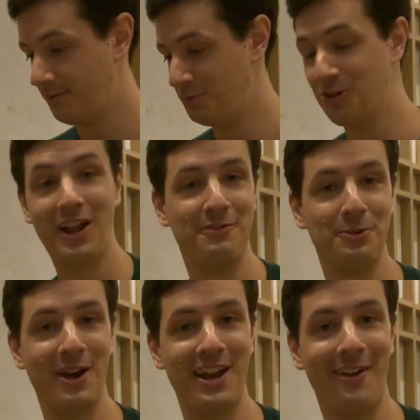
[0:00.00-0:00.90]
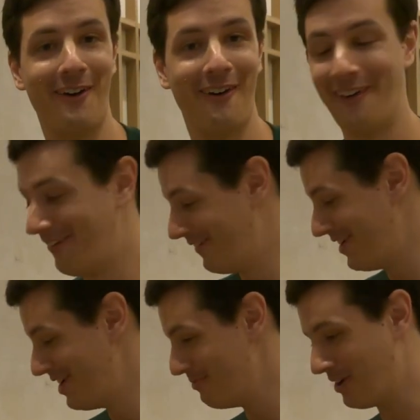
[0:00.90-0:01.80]
You don't have to wait at all.
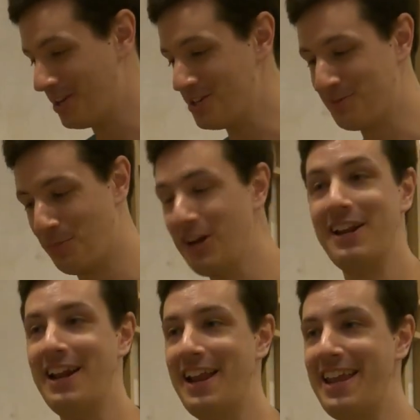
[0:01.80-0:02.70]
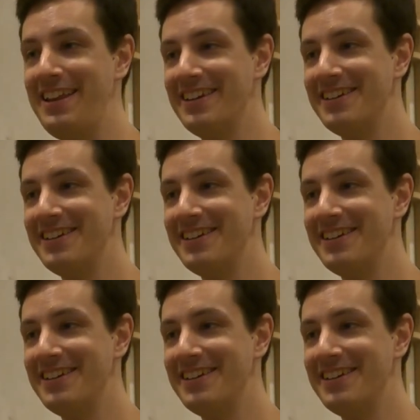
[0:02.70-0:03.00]
We can just put it in and eat.